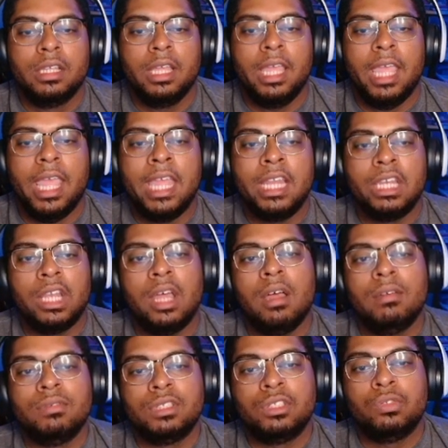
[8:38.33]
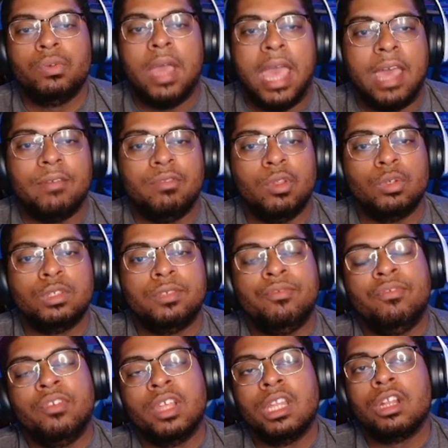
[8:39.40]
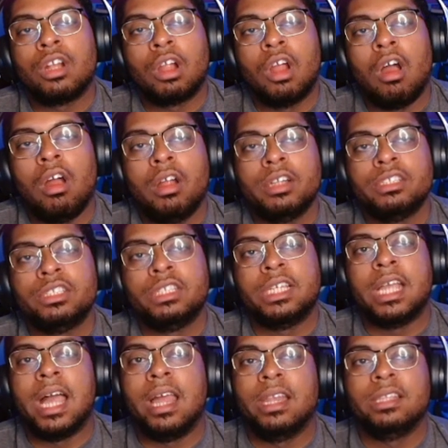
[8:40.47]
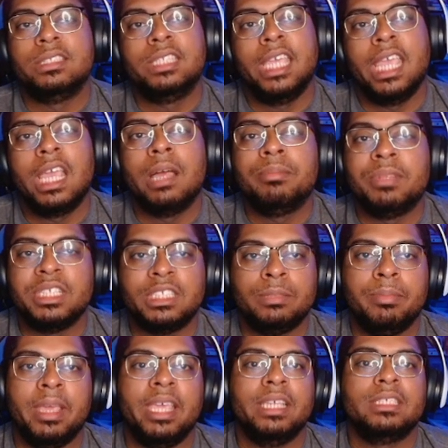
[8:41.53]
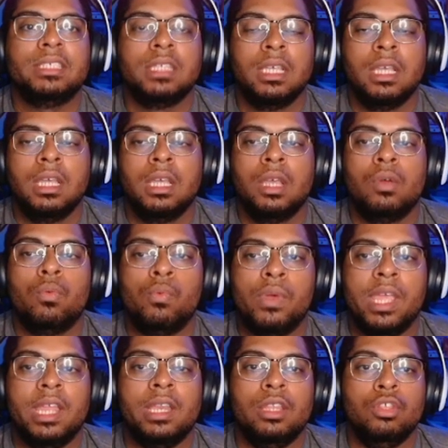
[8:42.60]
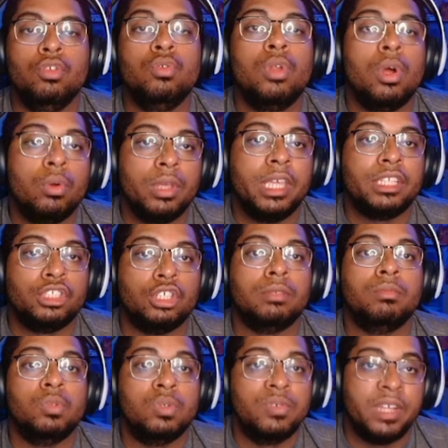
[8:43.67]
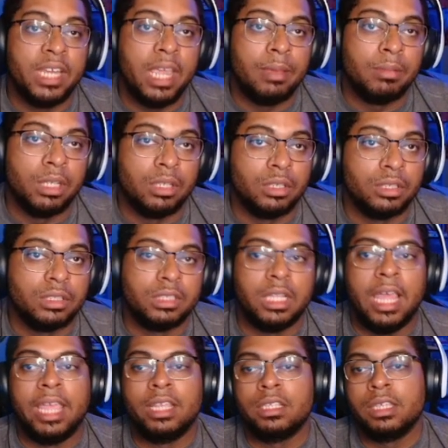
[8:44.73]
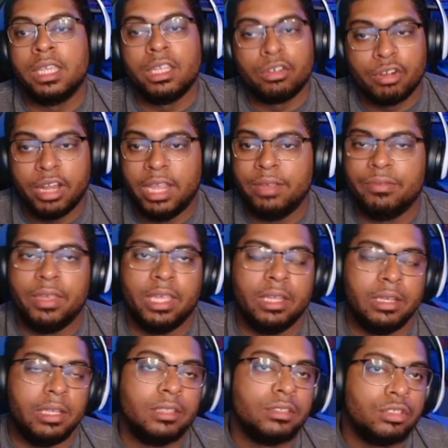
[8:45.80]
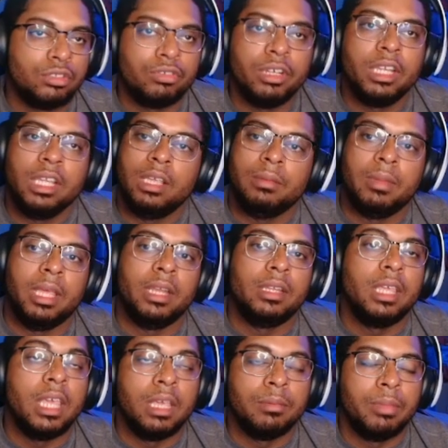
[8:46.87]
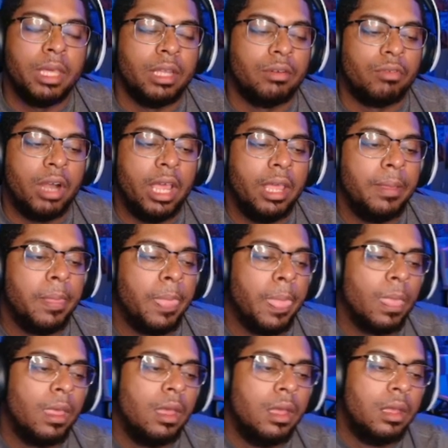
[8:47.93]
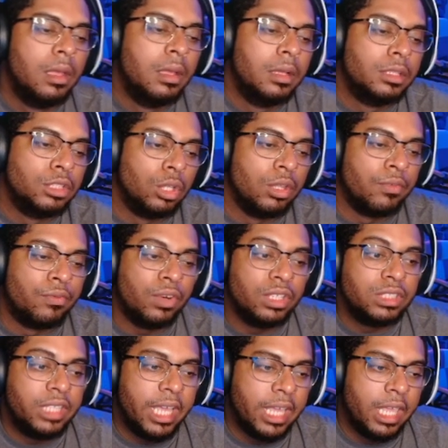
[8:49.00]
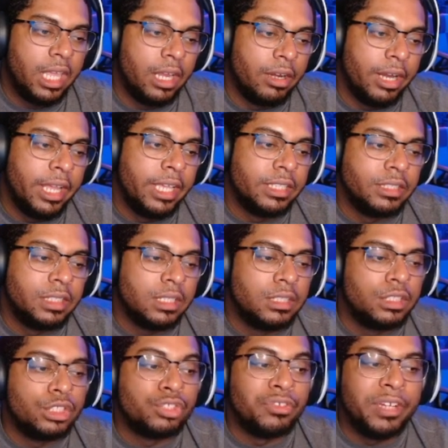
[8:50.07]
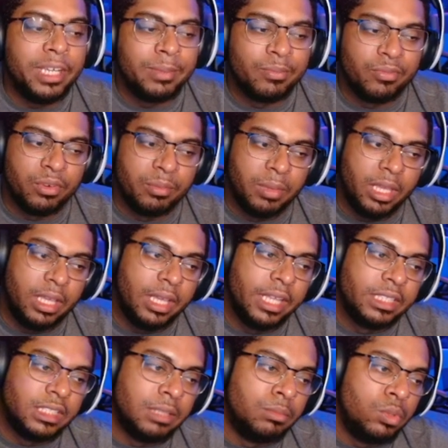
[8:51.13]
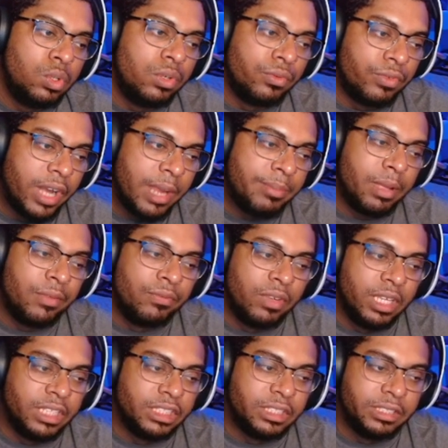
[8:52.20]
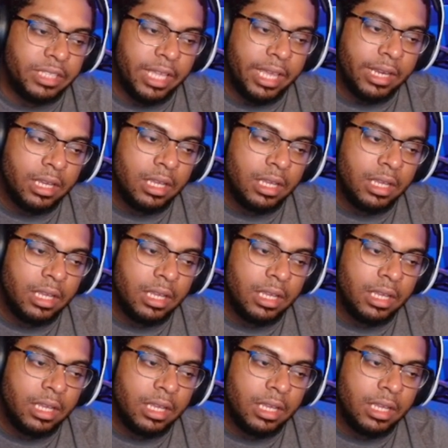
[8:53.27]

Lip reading: it loves to have those filler cards to kind of take up the space when you don't get your move enablers like Kraven and Scream and Kingpin, right? So the first deck here is Scream for me. It's a move ramp affliction deck.